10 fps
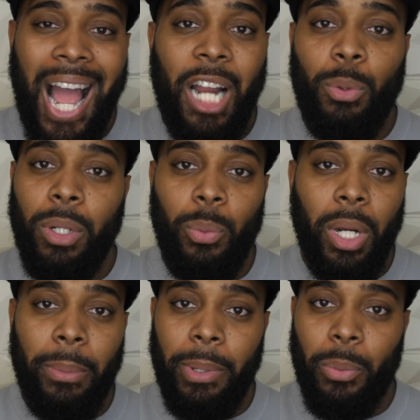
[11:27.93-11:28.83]
I don't want to
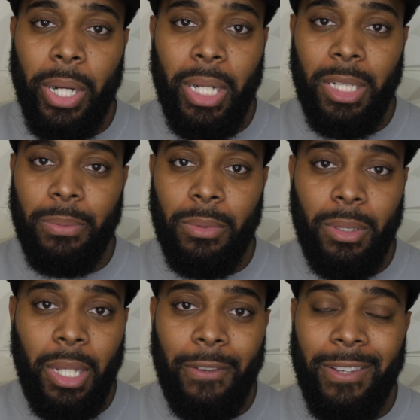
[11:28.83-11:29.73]
wear, be wearing these
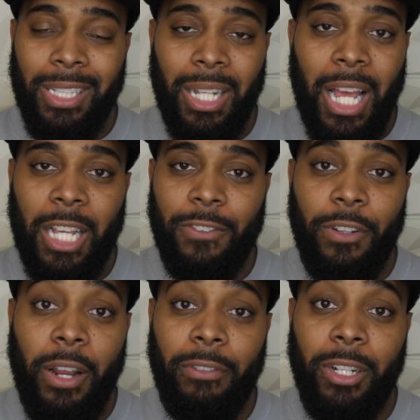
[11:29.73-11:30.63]
Invisaligns
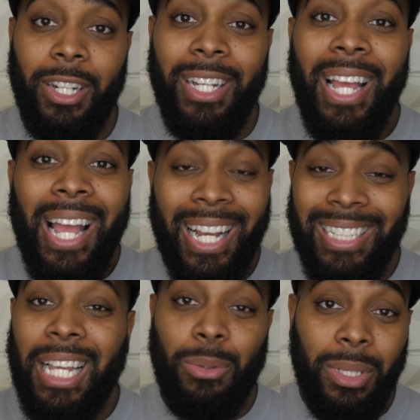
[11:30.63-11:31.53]
forever
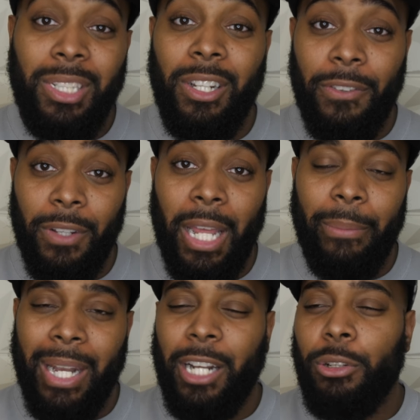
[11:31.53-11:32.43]
because that's what it's going to feel
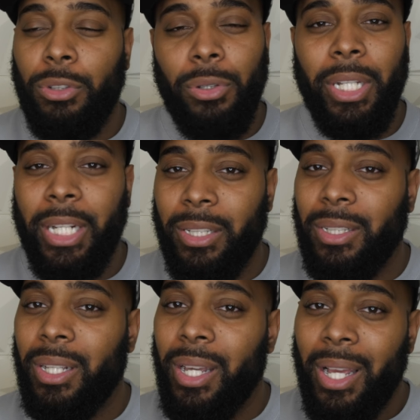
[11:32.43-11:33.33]
like, man. I know two
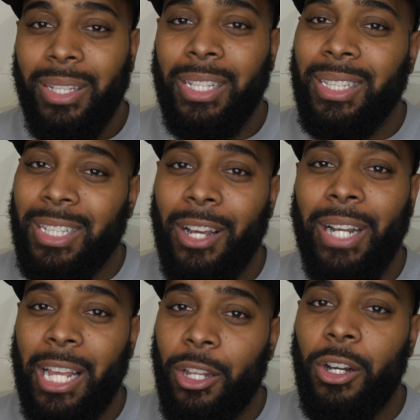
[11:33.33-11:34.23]
years doesn't
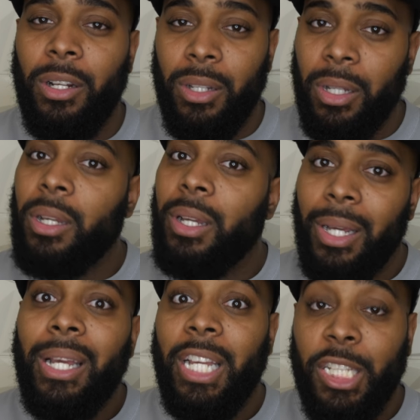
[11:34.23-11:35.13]
sound that long,
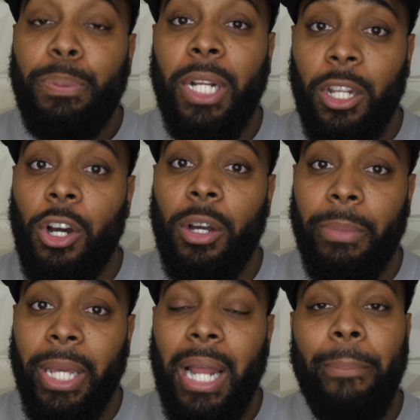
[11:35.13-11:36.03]
it's pretty long,
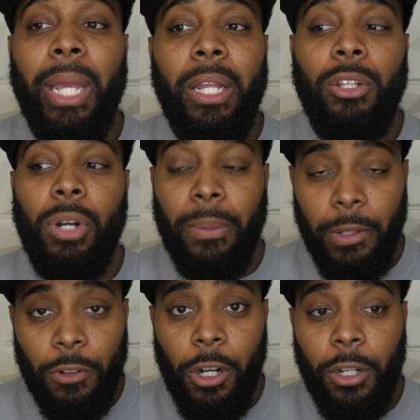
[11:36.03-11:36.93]
man. I mean, don't get
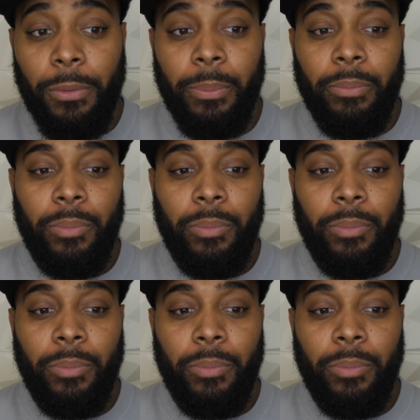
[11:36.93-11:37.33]
me wrong.